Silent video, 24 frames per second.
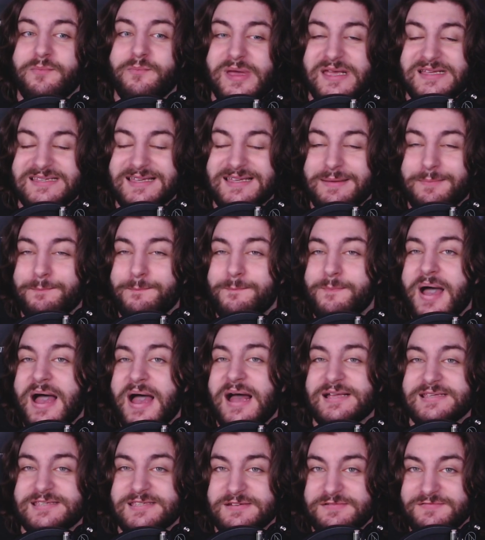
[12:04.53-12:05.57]
makes a
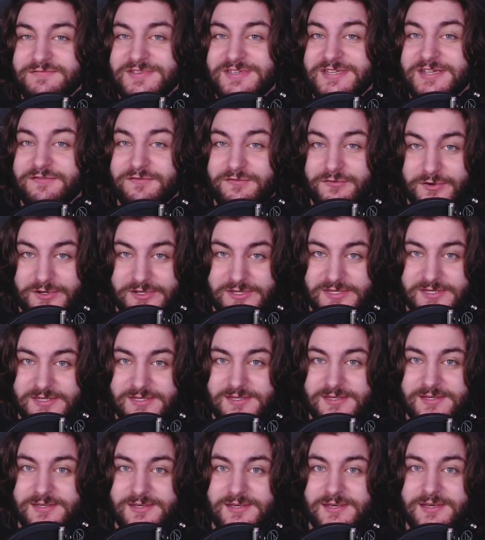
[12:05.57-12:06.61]
massive
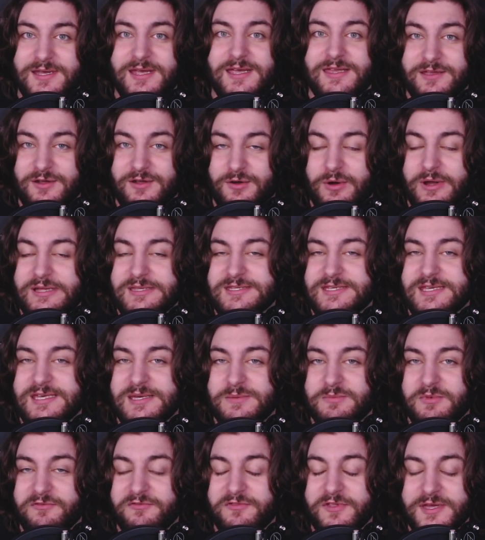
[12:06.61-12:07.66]
difference in the grand
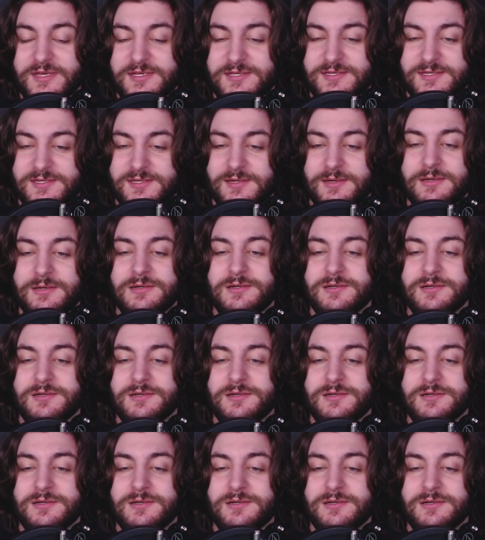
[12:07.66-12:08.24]
scheme of things.